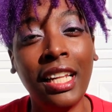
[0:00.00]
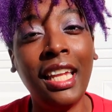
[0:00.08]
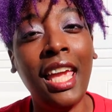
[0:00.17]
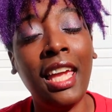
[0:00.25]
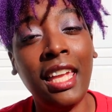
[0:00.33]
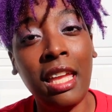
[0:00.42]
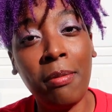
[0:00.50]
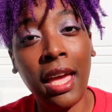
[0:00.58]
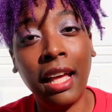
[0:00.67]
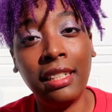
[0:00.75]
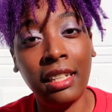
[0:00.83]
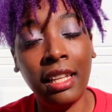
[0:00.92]
they can't keep
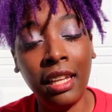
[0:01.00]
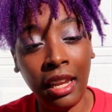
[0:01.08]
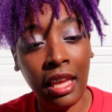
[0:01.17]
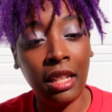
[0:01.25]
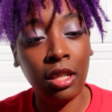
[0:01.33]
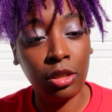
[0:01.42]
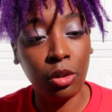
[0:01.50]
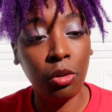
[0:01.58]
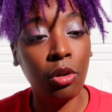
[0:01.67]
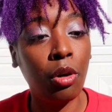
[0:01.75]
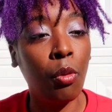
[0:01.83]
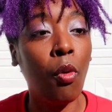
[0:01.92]
gasoline in the
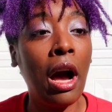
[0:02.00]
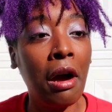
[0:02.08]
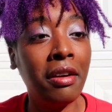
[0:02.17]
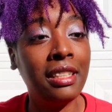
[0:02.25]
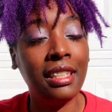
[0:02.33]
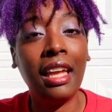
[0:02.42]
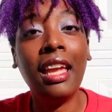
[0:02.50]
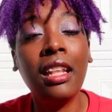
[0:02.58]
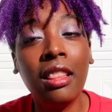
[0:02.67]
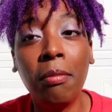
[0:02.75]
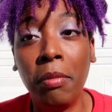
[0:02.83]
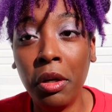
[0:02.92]
scooter while it's
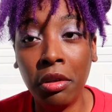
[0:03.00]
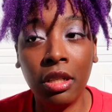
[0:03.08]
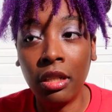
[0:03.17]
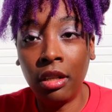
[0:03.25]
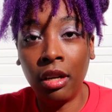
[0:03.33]
in the building